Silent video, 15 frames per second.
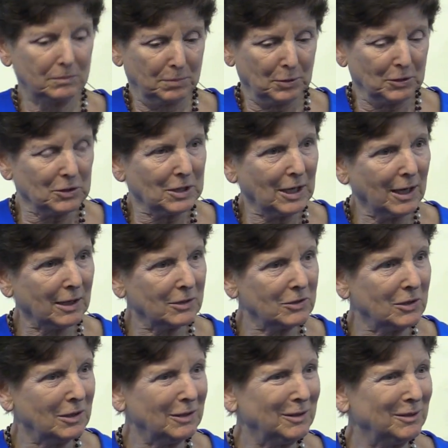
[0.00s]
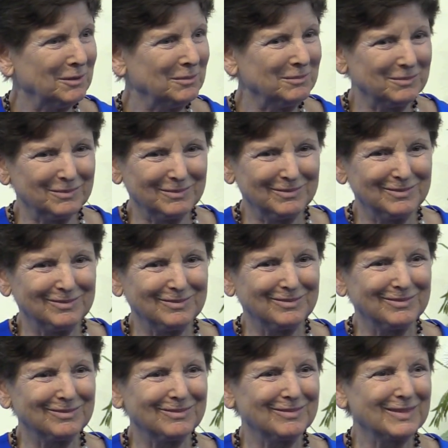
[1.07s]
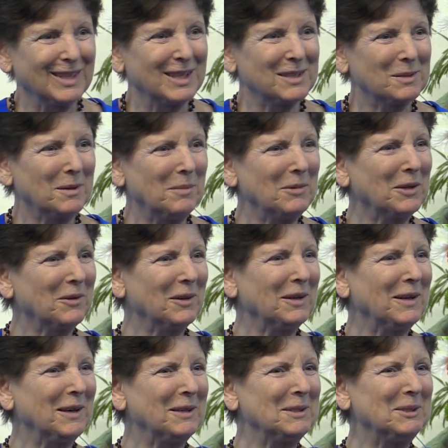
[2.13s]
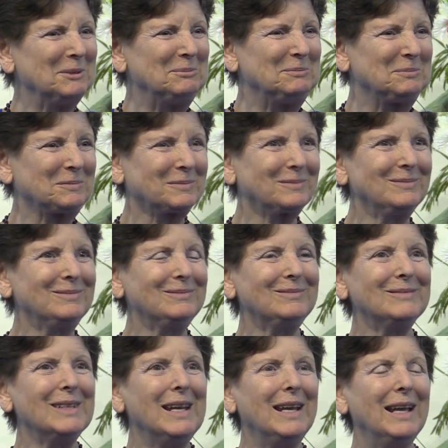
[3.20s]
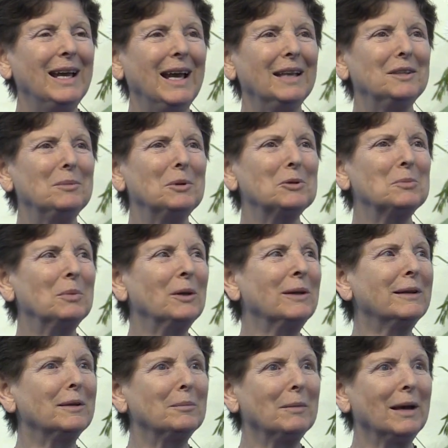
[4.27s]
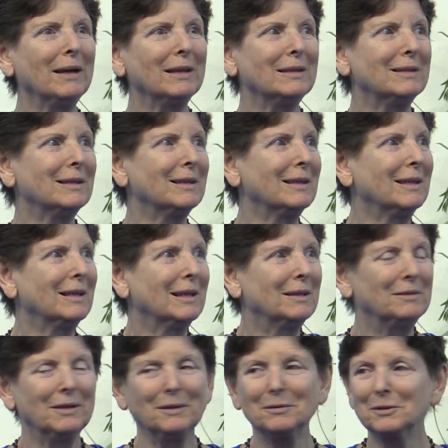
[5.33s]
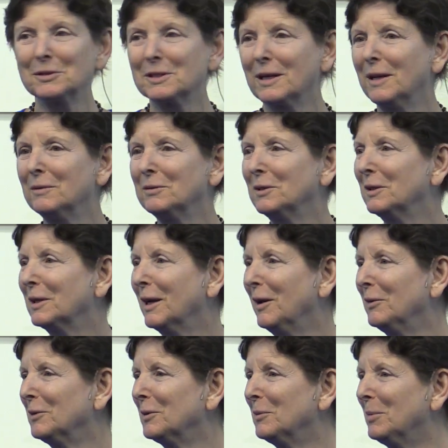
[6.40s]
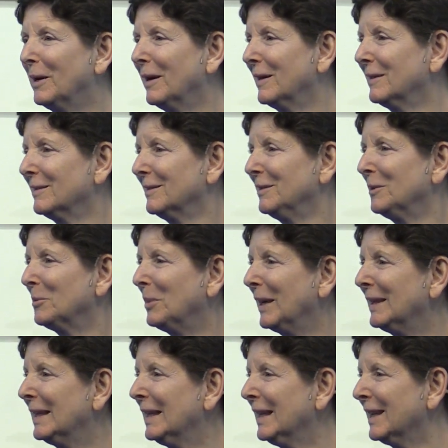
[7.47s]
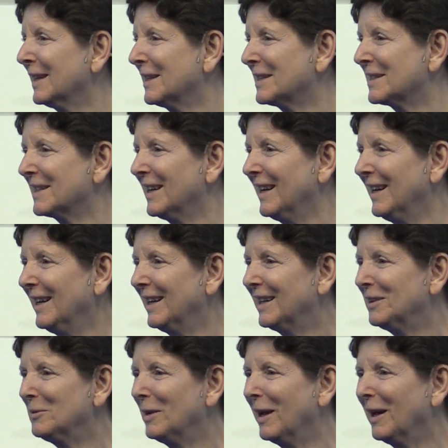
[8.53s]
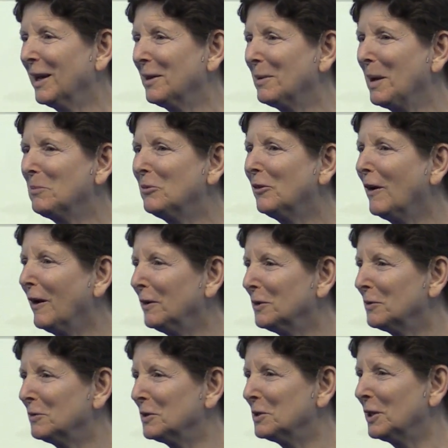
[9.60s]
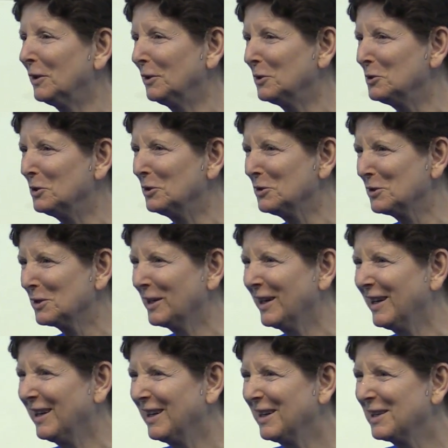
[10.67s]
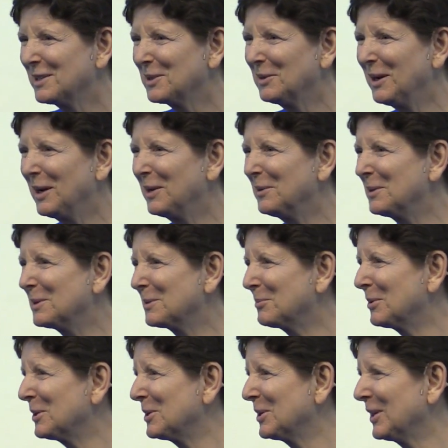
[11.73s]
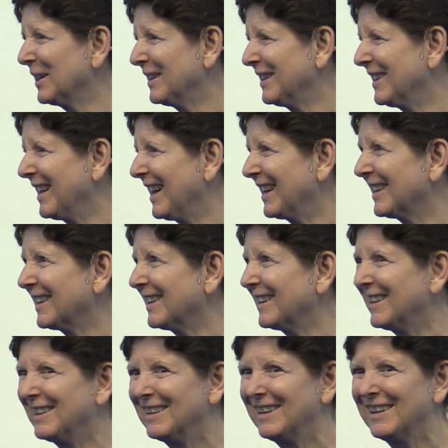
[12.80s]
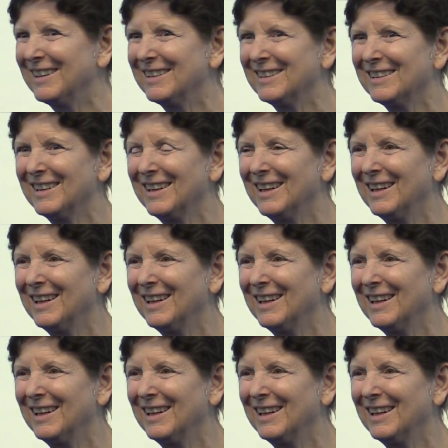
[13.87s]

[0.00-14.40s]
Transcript: protected. Swami Kriyananda had the most brilliant mind I've ever encountered by leagues. And I'm fond of intelligence, so I always appreciated that and